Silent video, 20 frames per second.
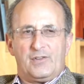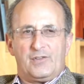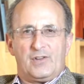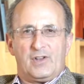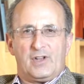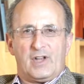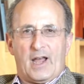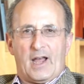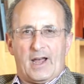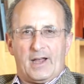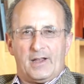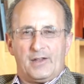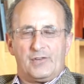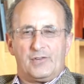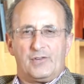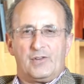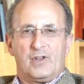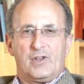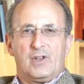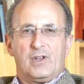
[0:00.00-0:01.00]
that
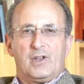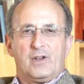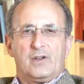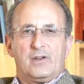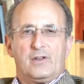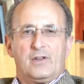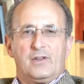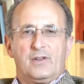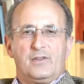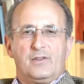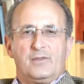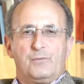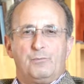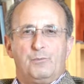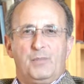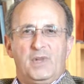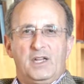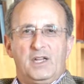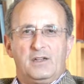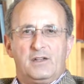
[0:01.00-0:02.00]
as
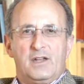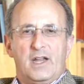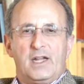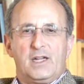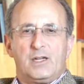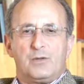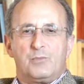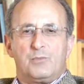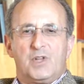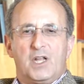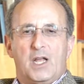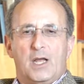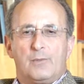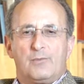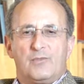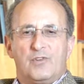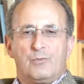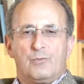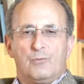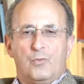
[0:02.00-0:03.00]
big data
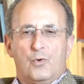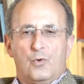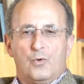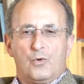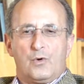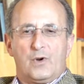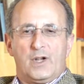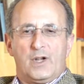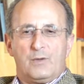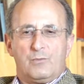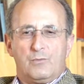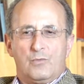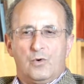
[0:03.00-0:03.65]
becomes more and